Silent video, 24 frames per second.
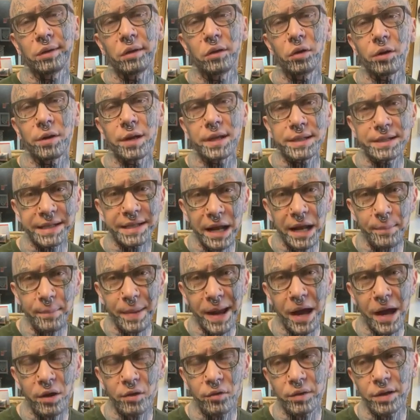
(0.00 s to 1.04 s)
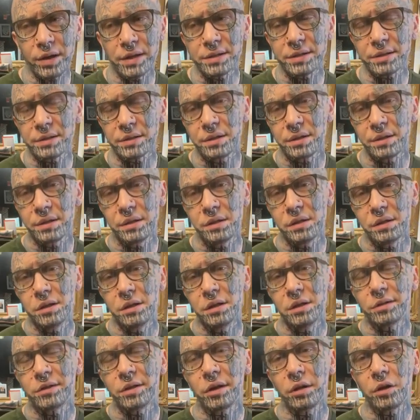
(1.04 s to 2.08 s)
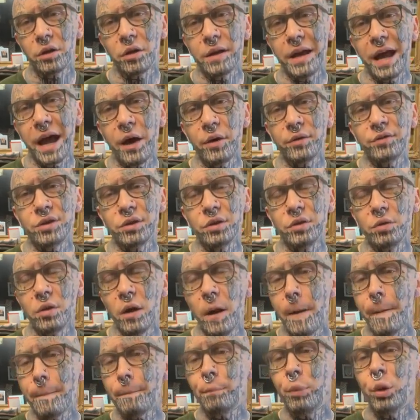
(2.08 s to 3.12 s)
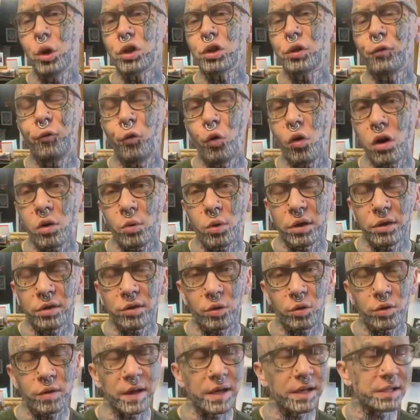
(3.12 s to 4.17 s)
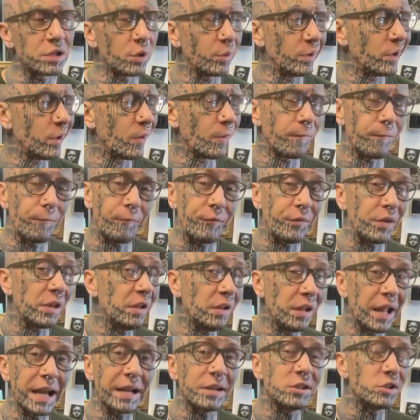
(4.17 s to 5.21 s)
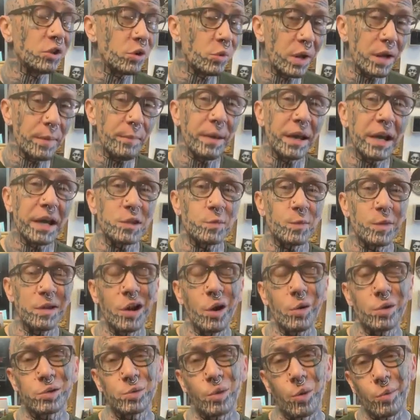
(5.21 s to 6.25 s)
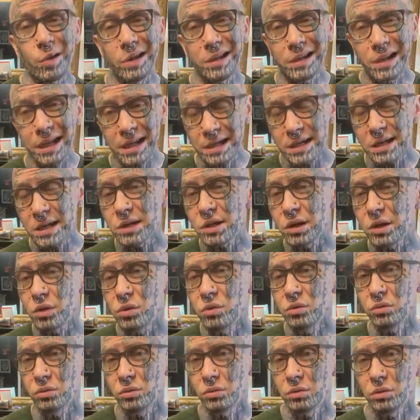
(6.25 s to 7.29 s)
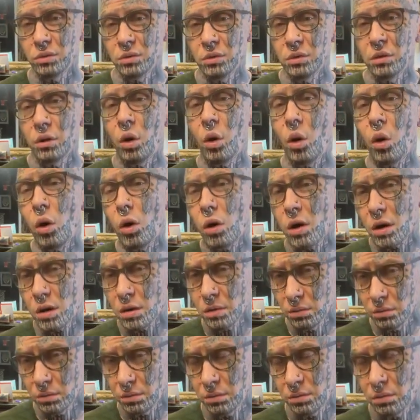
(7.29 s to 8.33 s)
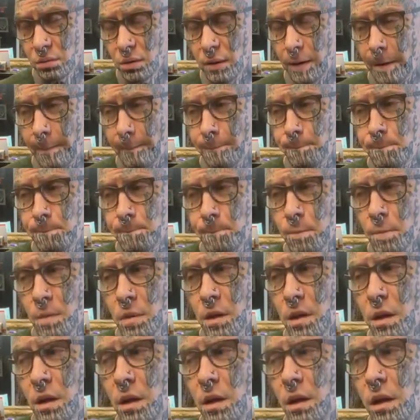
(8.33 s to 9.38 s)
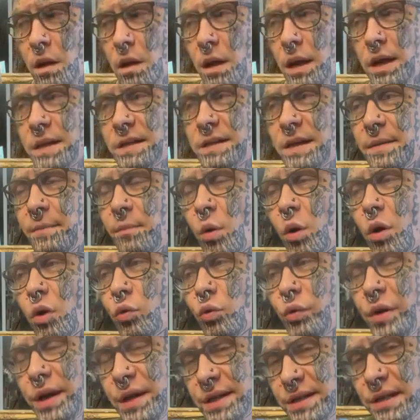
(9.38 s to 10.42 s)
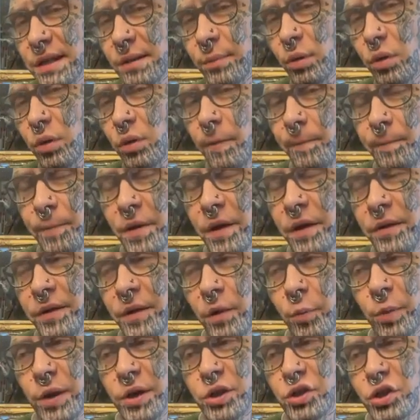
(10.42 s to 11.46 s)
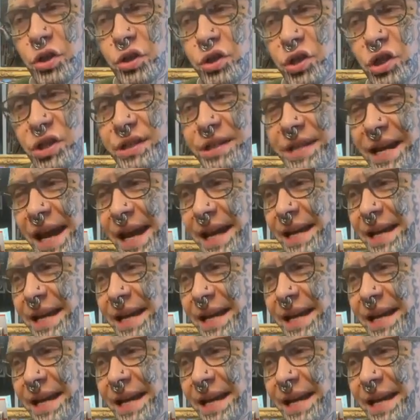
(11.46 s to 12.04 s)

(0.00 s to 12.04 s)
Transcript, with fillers: to learn to set boundaries, to learn how to push forward through things that we don't feel like doing because we know it's what we need to do? Or is it more reasonable that we should just